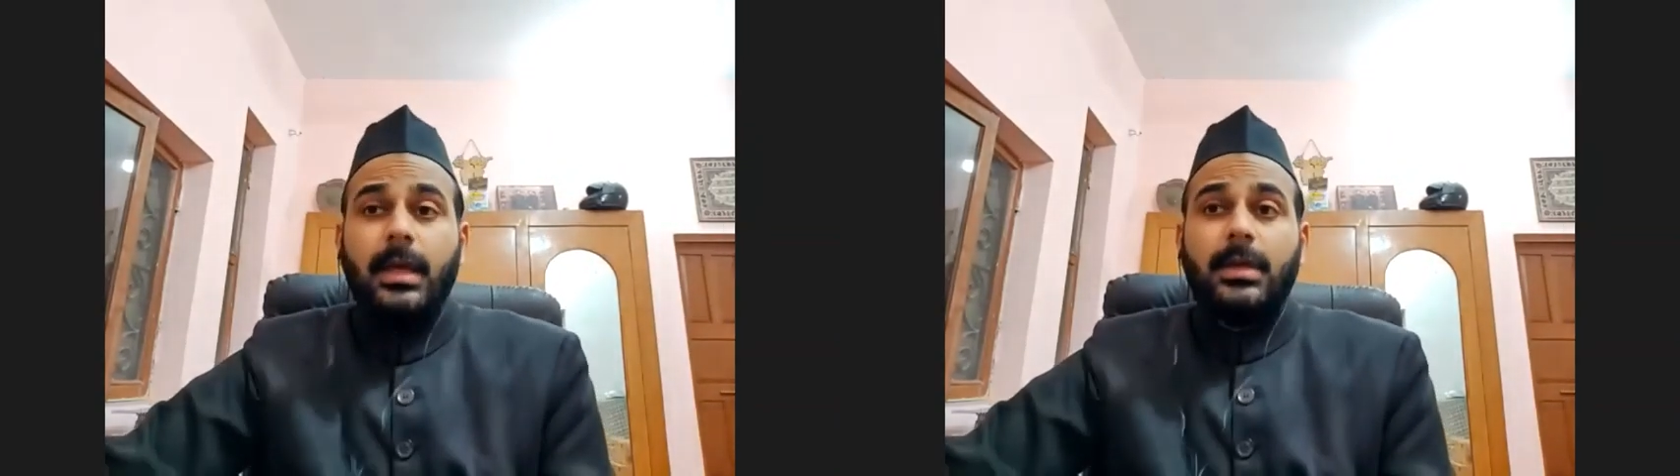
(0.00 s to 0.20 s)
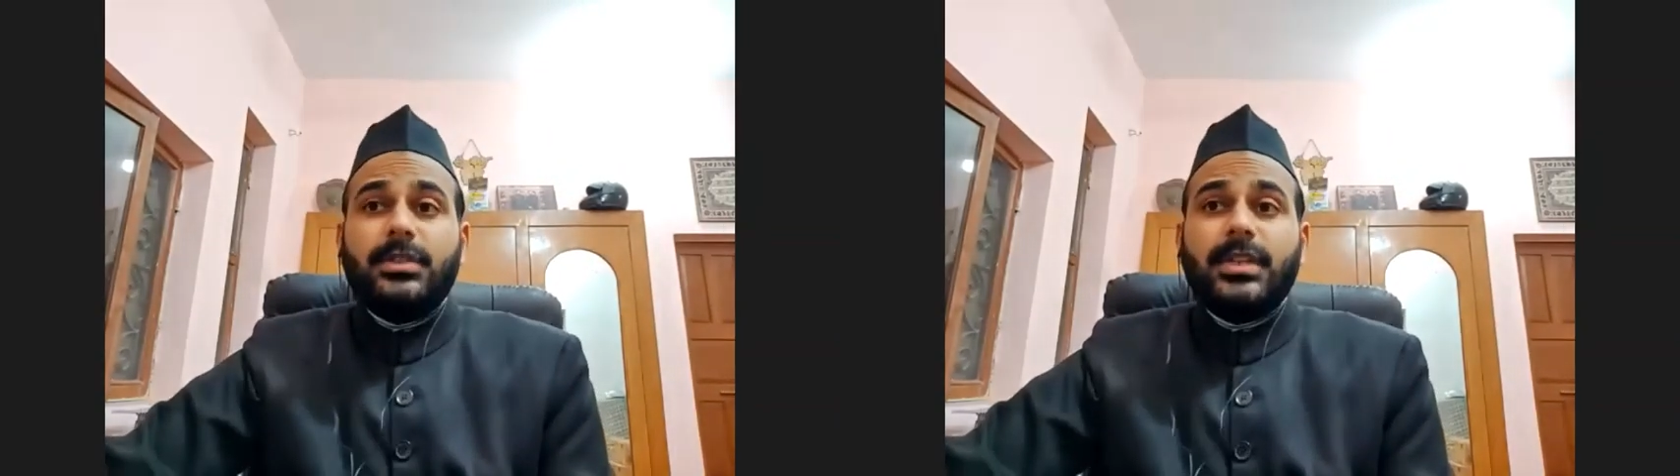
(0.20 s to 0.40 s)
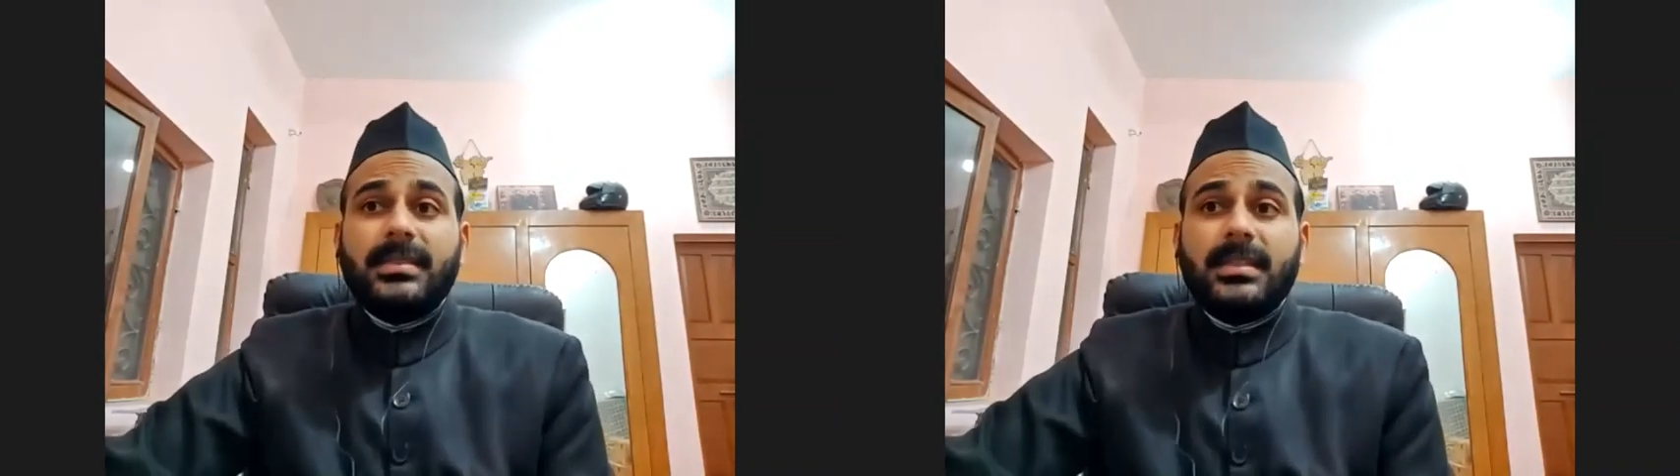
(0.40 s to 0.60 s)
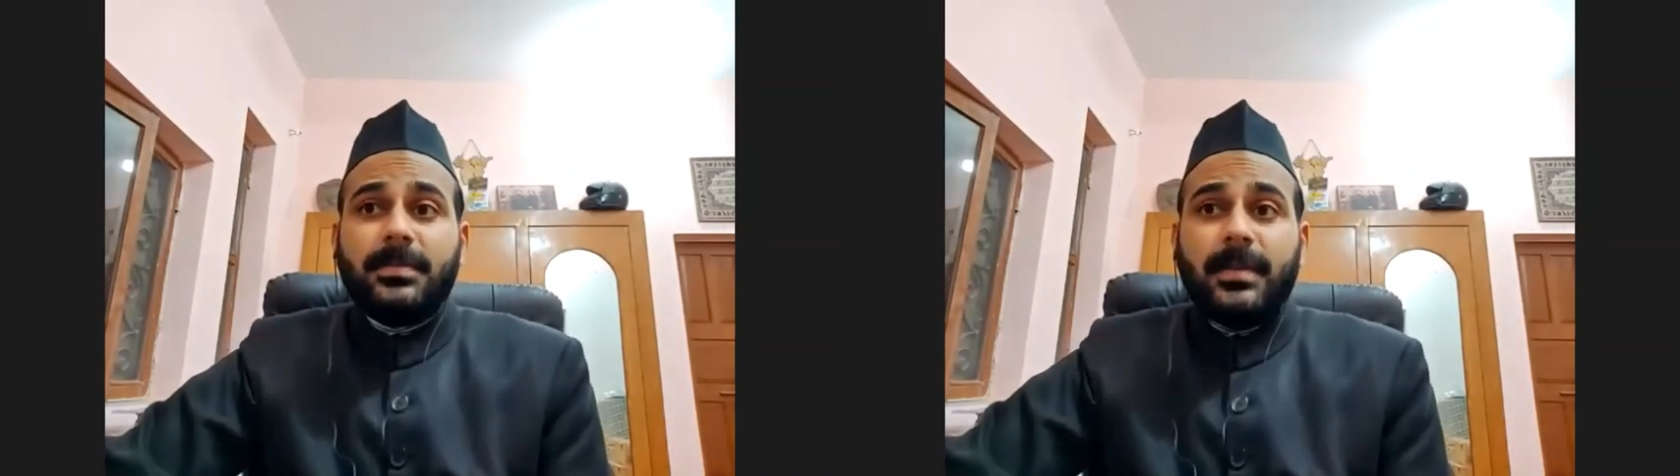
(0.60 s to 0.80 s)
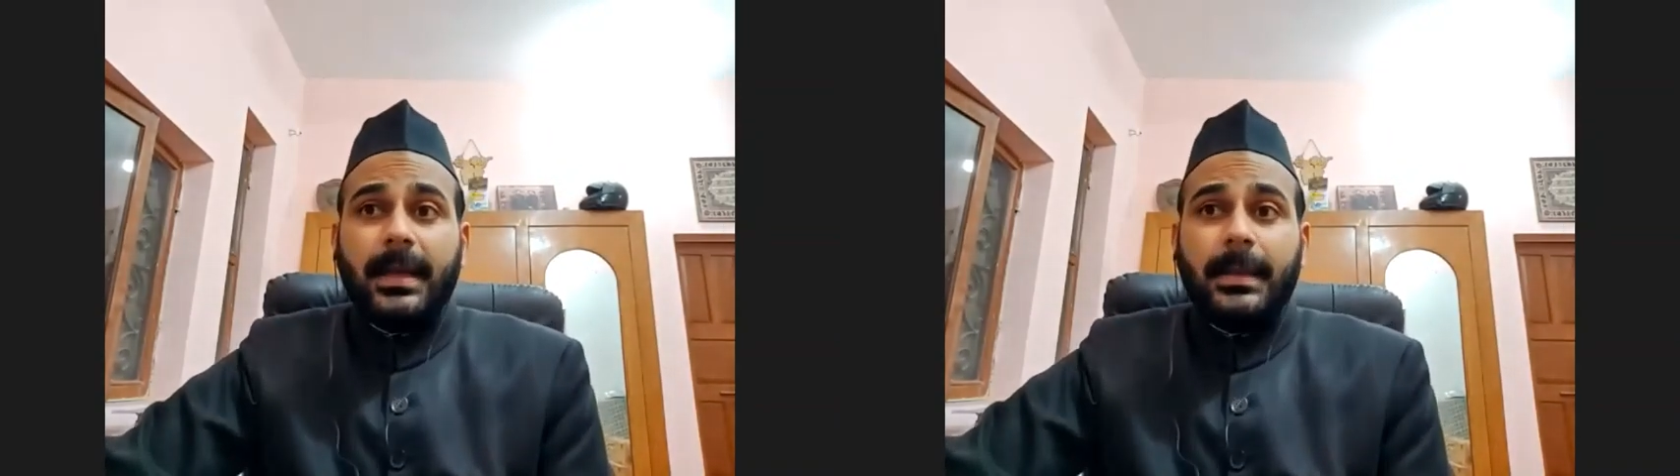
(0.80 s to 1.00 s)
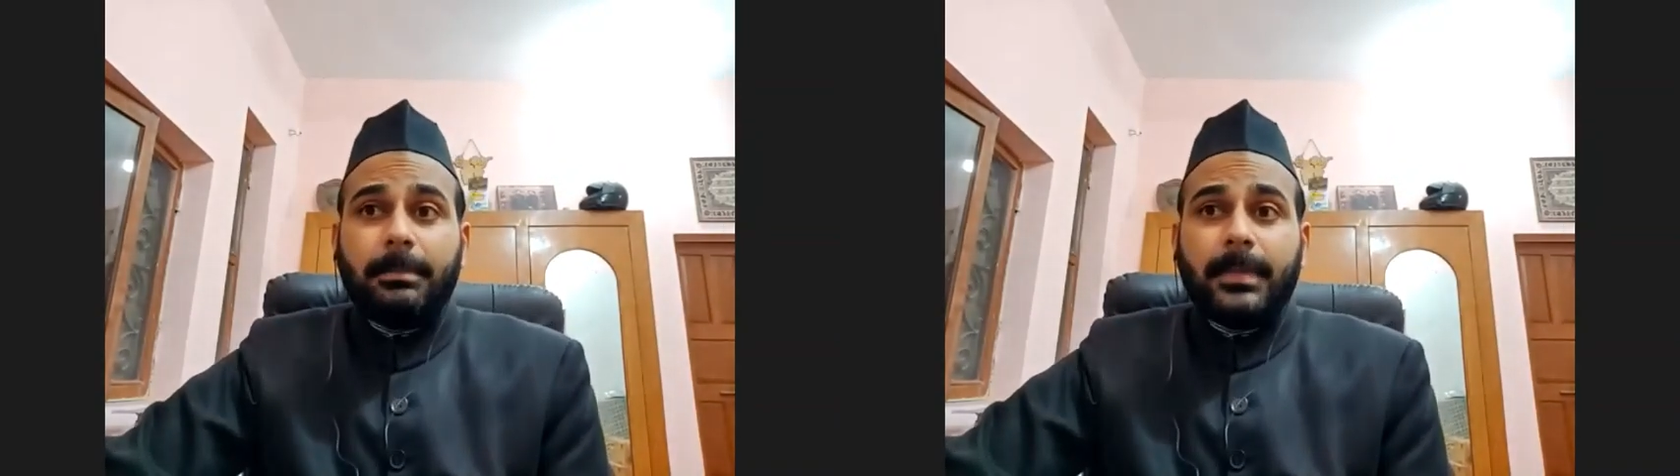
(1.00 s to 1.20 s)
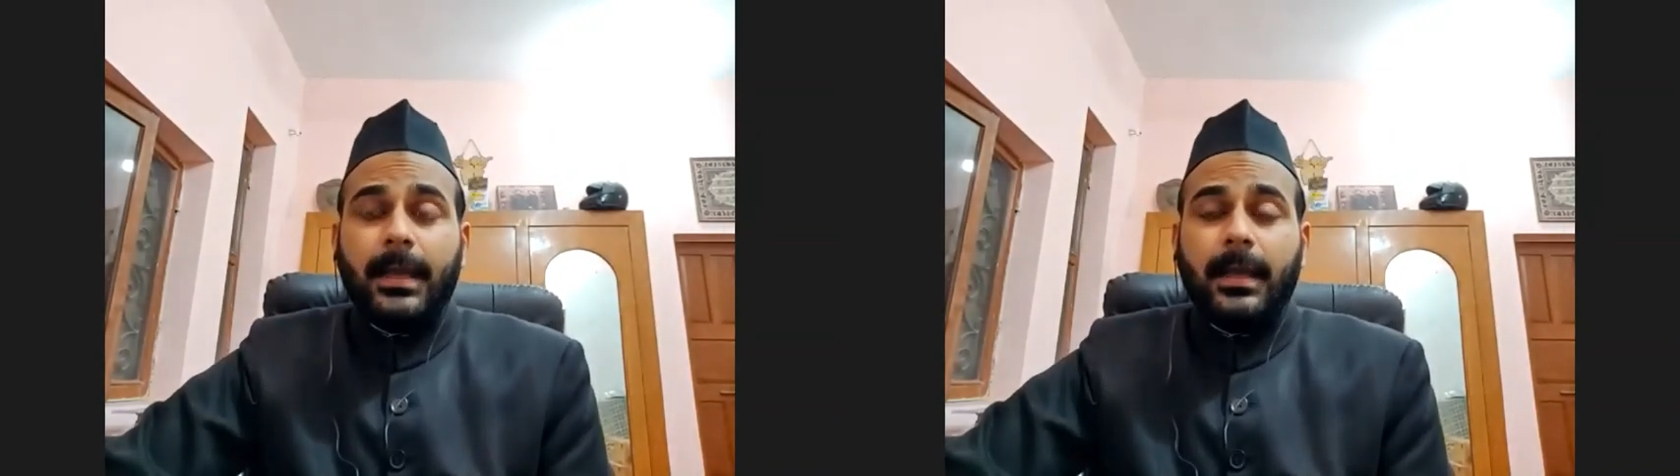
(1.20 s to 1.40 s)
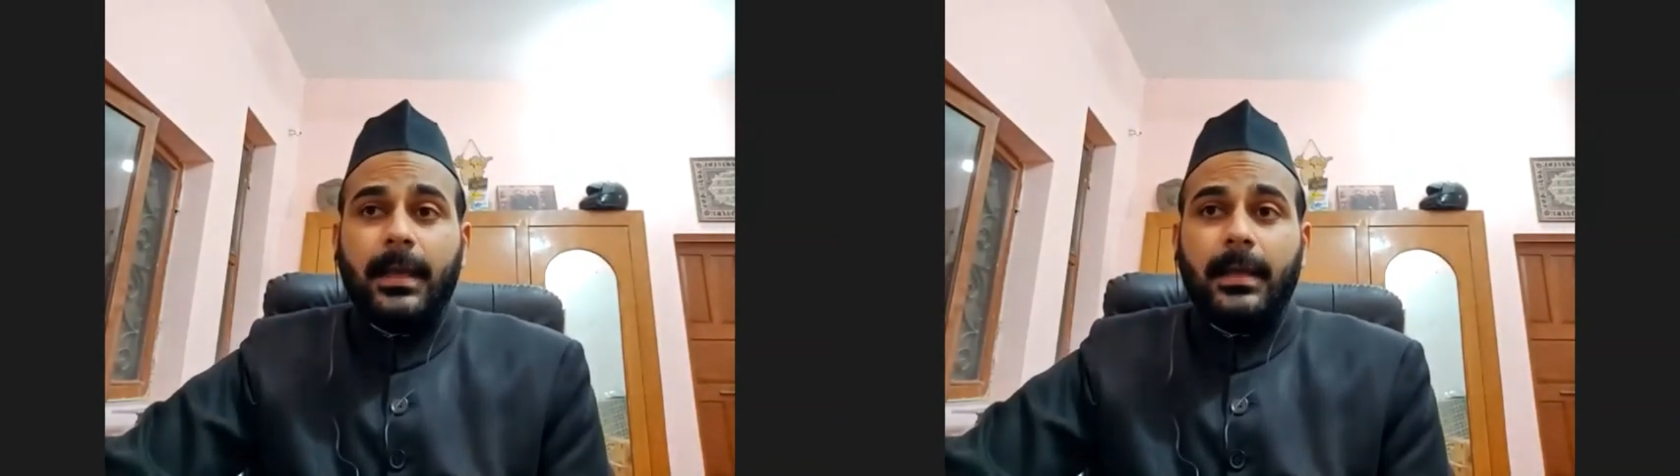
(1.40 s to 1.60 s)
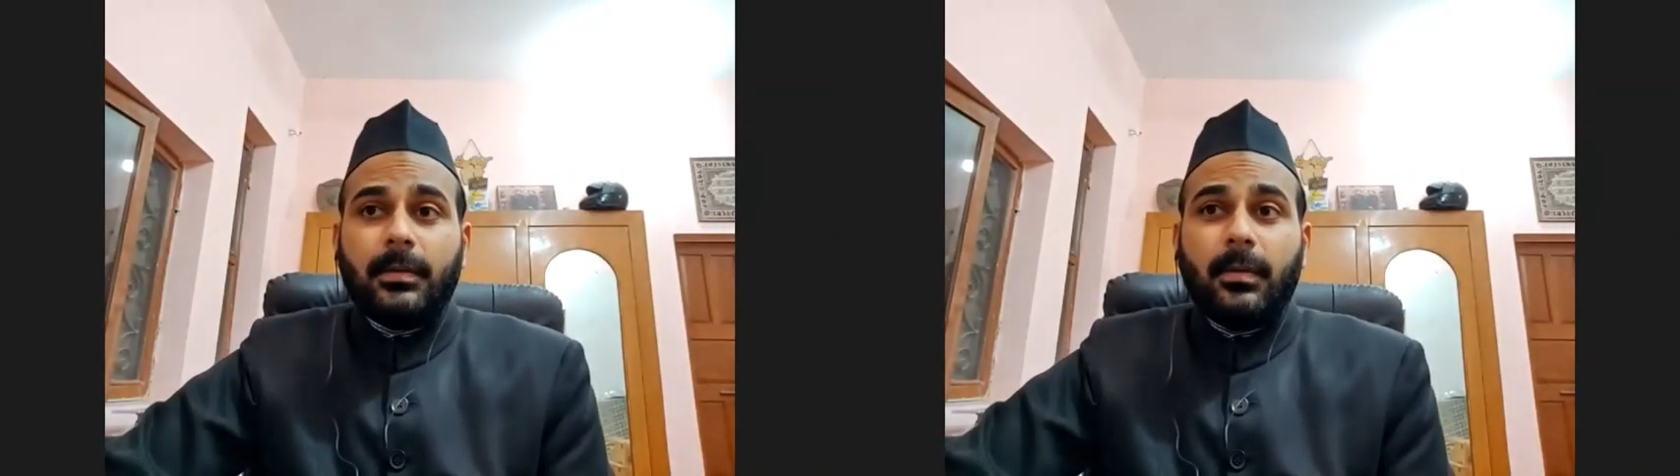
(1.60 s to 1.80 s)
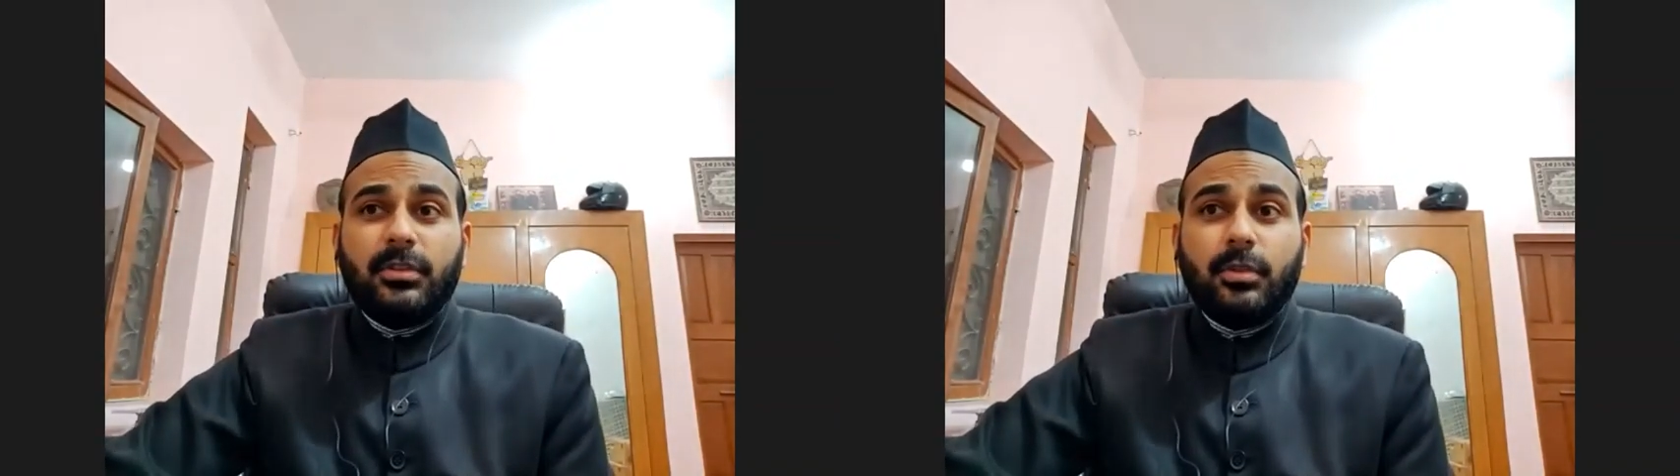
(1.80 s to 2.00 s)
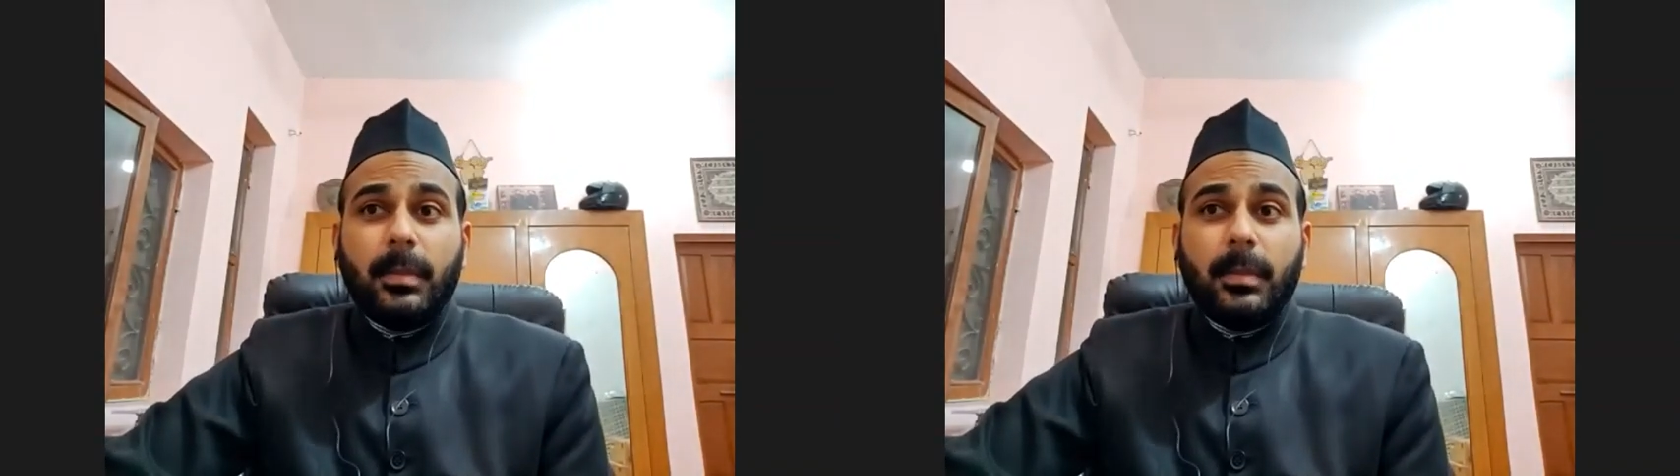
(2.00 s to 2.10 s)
to justify tawassul.